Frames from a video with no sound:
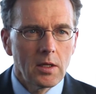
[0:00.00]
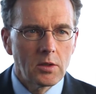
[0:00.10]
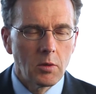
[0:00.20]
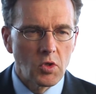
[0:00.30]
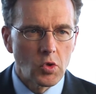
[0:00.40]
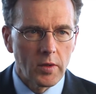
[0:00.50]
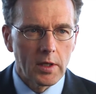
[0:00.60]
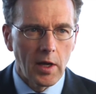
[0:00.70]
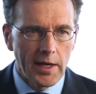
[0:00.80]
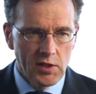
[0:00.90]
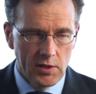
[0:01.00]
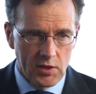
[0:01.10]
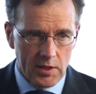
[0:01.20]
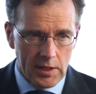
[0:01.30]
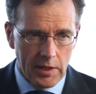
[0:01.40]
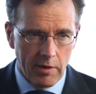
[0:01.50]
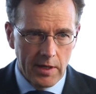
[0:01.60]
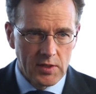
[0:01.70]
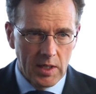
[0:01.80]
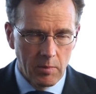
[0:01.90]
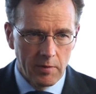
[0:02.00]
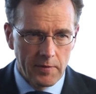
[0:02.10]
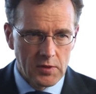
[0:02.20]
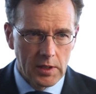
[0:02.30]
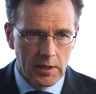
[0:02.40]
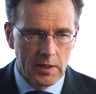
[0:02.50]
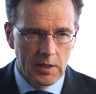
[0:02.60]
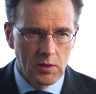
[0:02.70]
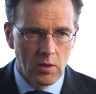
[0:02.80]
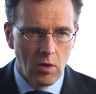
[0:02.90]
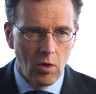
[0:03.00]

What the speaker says: to ensure that licensed clearing and settlement facilities